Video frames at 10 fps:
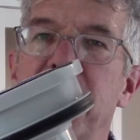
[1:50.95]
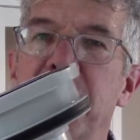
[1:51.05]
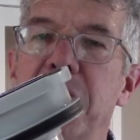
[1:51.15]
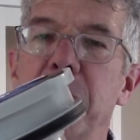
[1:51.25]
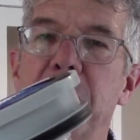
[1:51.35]

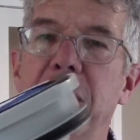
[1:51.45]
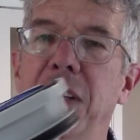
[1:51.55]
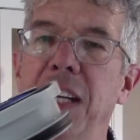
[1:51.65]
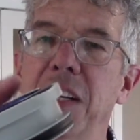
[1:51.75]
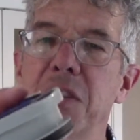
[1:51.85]
This can be
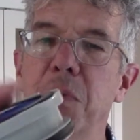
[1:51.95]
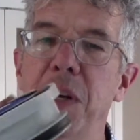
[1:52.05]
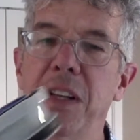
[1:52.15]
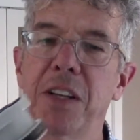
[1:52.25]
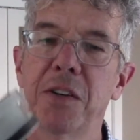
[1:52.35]
cleaned as
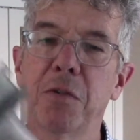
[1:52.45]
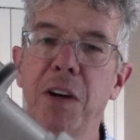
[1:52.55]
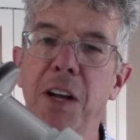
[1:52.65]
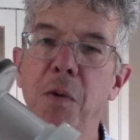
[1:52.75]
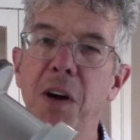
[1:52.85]
well under
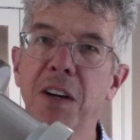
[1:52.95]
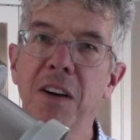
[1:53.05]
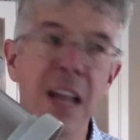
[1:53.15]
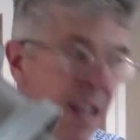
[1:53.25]
running water.